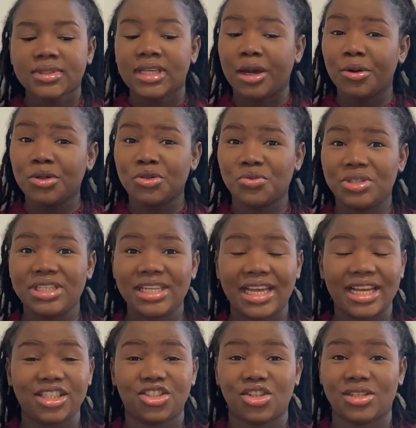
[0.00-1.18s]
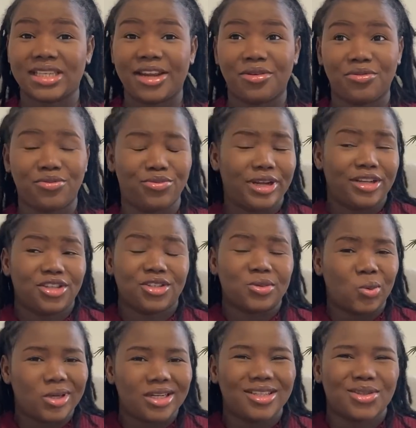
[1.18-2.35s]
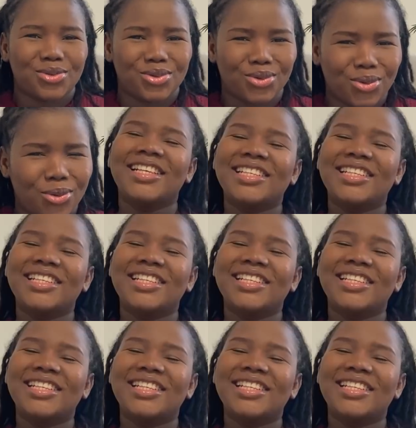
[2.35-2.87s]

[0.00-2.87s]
I was really anxious. I just wanted to know.